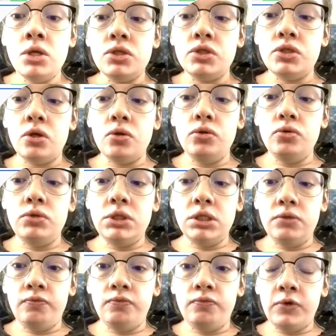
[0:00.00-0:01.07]
So you
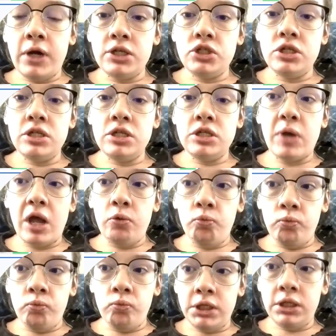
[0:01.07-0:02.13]
did fractions, but I
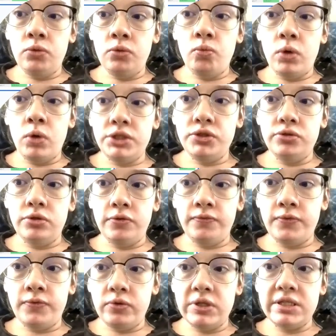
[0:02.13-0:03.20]
really want you to
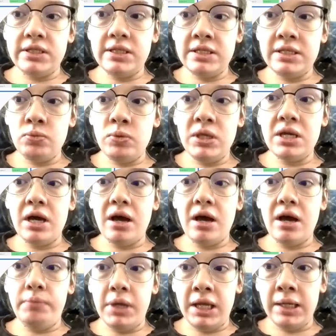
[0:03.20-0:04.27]
focus this week
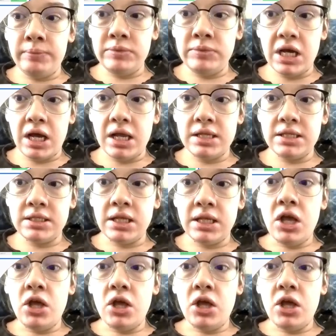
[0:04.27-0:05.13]
on PEMDAS,